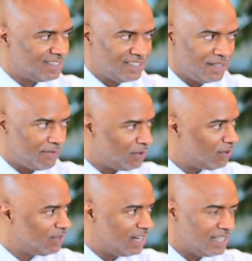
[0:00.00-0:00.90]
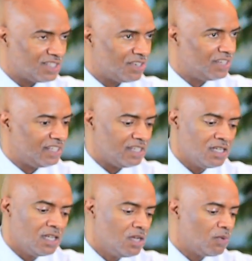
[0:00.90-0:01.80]
civil attorney
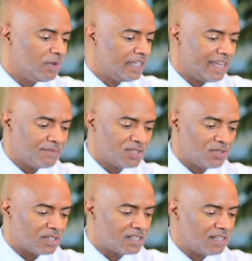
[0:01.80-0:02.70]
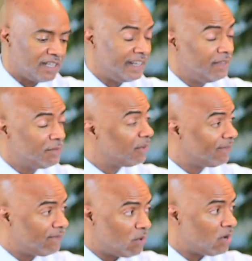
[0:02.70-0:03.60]
when he came to North Carolina. Even
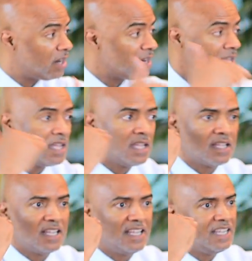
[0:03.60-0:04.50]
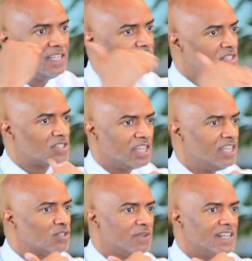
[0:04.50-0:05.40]
before, he
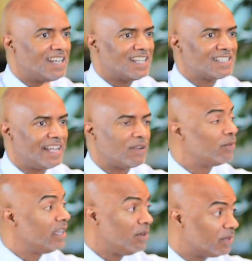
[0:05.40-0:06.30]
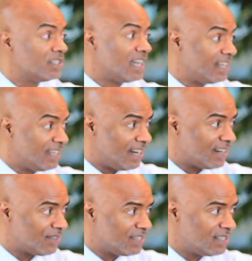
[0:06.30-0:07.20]
treated us like we were Johnny
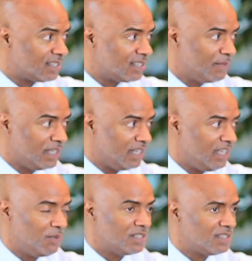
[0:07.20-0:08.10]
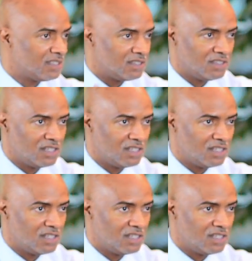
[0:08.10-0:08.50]
Cochran. I mean, he was,